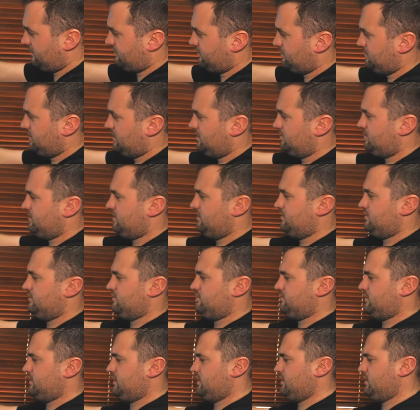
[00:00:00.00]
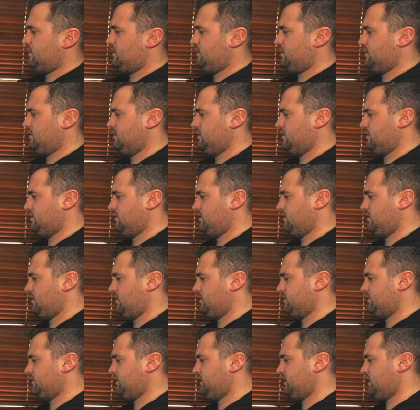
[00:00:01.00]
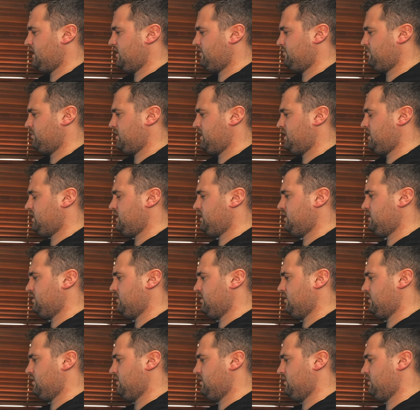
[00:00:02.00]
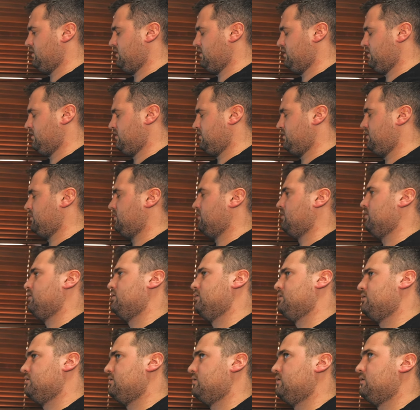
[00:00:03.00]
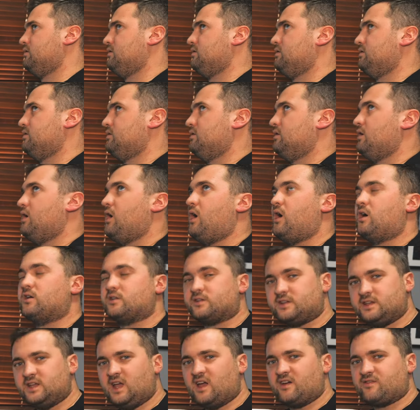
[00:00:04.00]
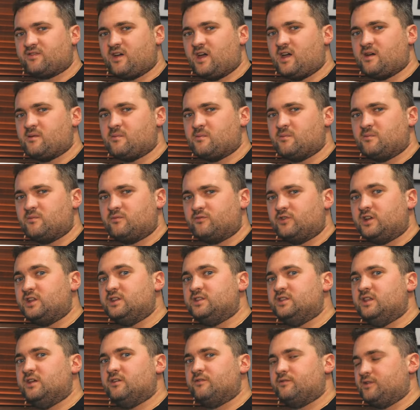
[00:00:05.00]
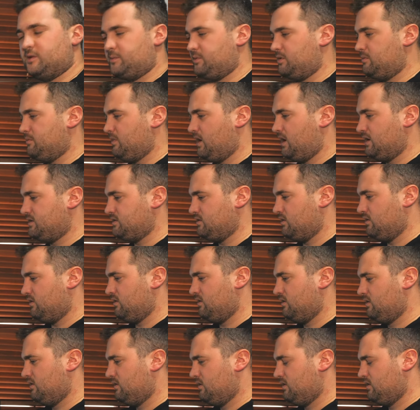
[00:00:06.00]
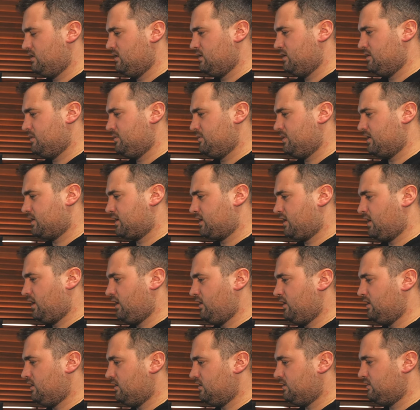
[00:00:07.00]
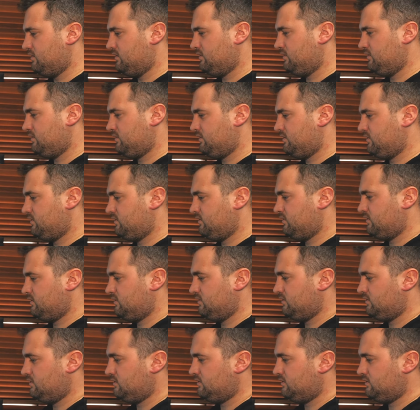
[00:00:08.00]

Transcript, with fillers: have to be a bit of uh, RTFP here. No, RTFM, read the fucking manual. Because